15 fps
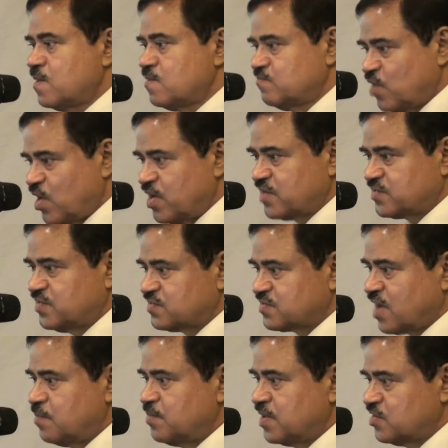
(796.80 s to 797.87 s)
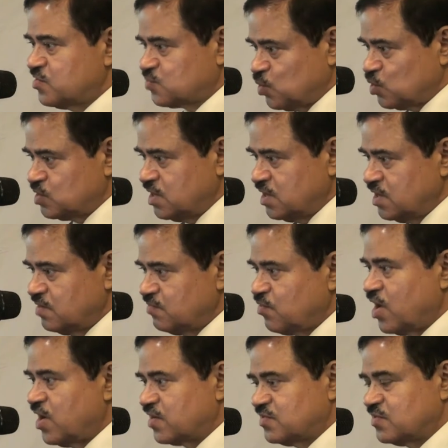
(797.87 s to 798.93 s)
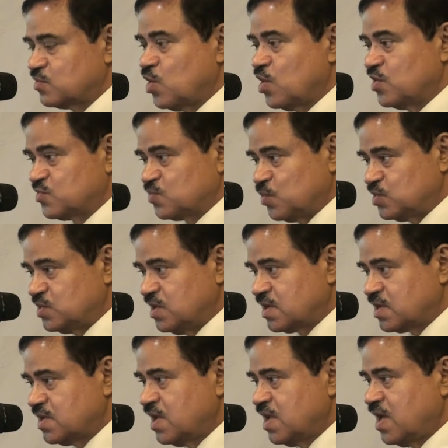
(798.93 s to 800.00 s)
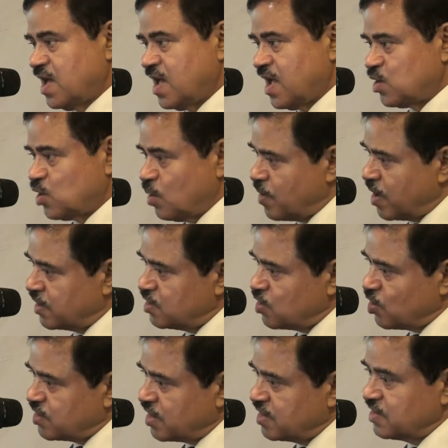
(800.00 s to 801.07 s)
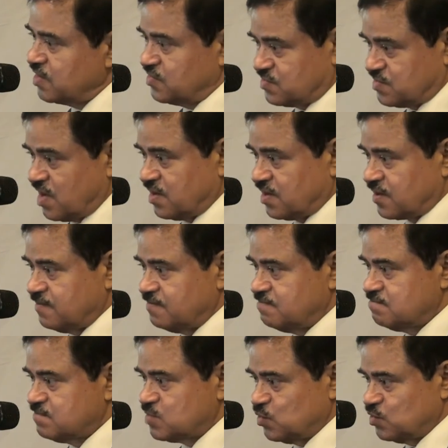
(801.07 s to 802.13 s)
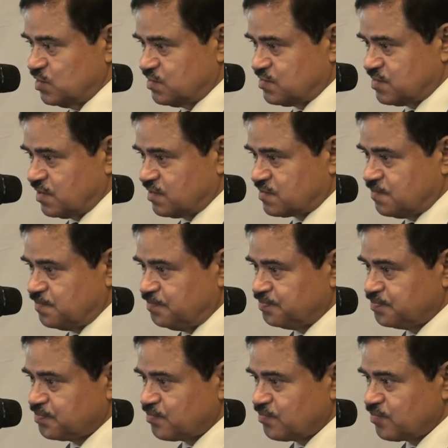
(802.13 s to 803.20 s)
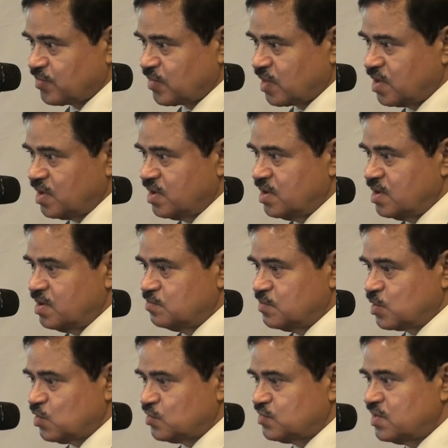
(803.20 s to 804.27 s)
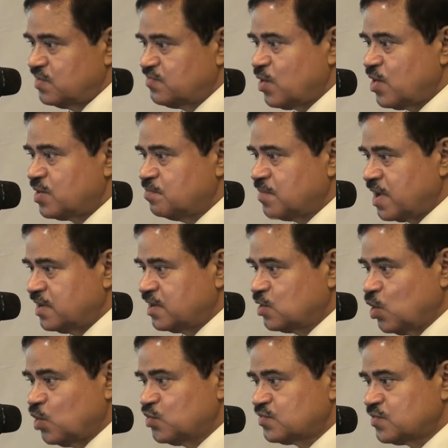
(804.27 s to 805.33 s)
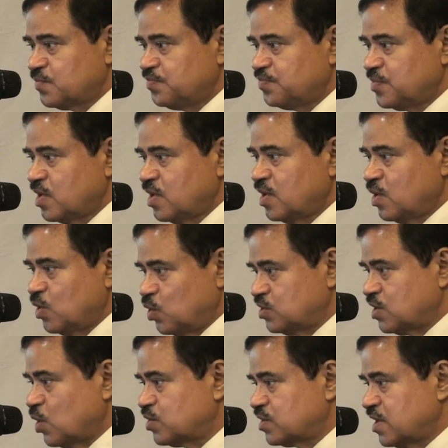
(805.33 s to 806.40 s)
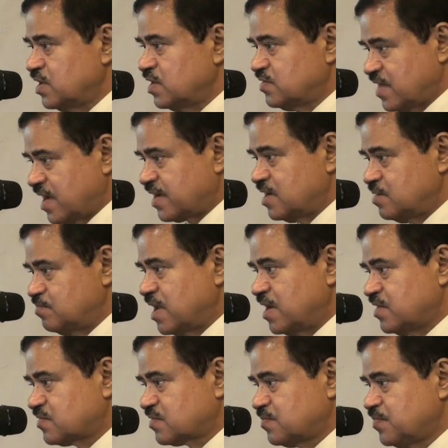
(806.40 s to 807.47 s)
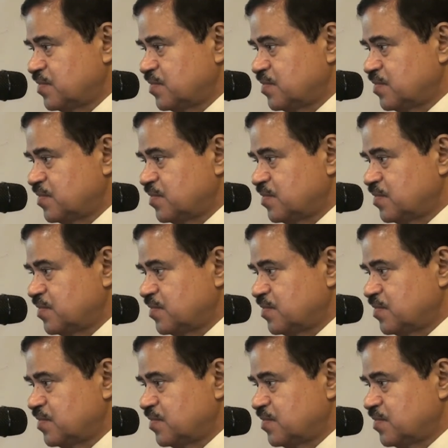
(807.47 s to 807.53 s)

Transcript: Foreign exchange is coming smoothly, foreign exchange is going smoothly, and no money laundering is done through these things. Because if our money goes without any check and balance,